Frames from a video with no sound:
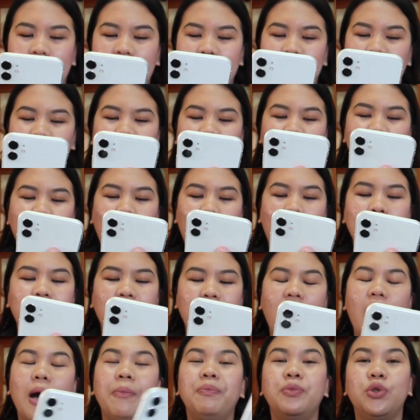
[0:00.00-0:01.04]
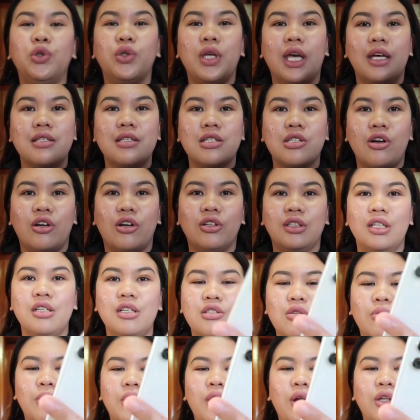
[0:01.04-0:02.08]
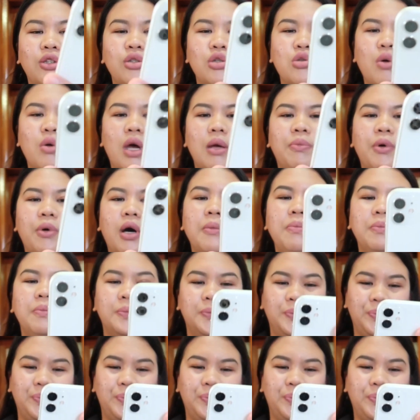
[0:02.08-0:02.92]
So swipe up to get started. So we're going to swipe up.